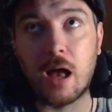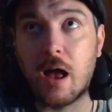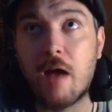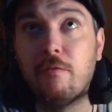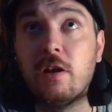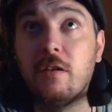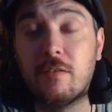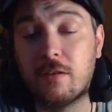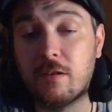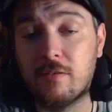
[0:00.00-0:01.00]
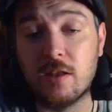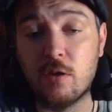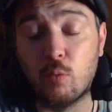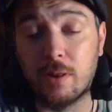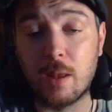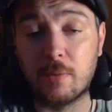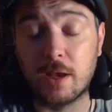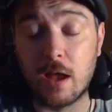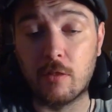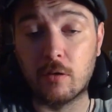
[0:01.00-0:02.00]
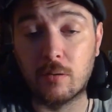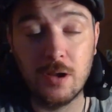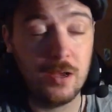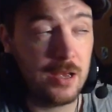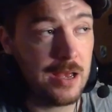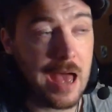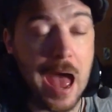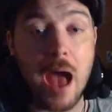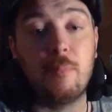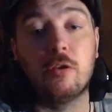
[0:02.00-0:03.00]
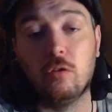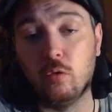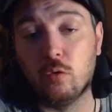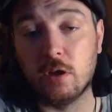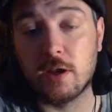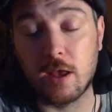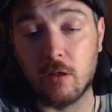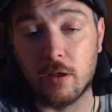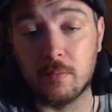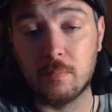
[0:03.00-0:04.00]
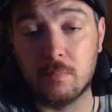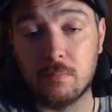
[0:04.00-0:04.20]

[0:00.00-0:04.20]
every scene with them together, absolutely kill it.